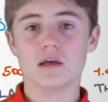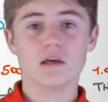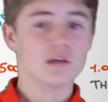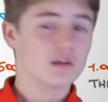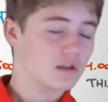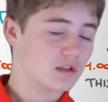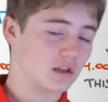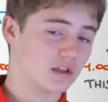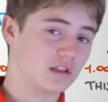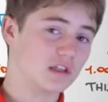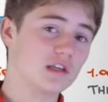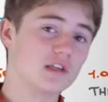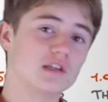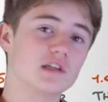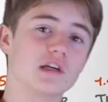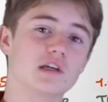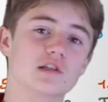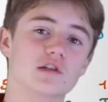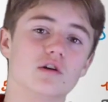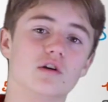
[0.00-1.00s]

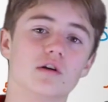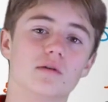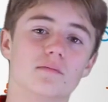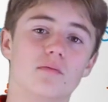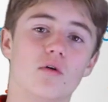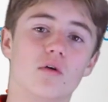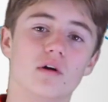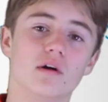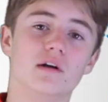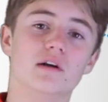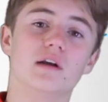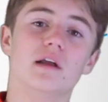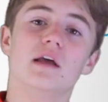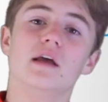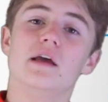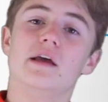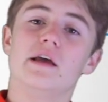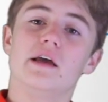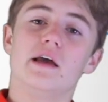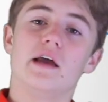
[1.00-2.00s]
Statistics are important
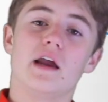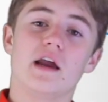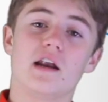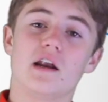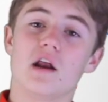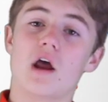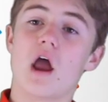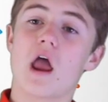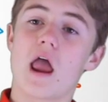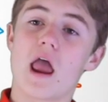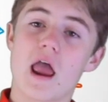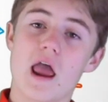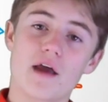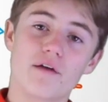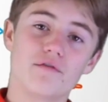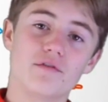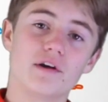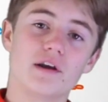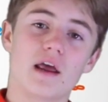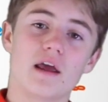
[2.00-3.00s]
in
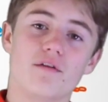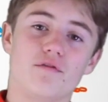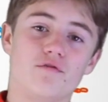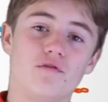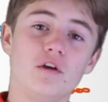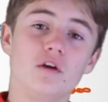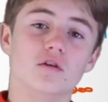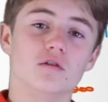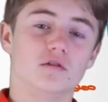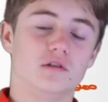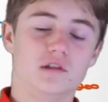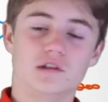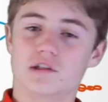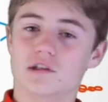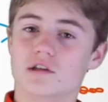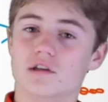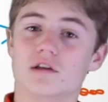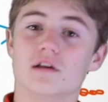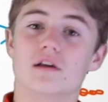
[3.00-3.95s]
everyday fields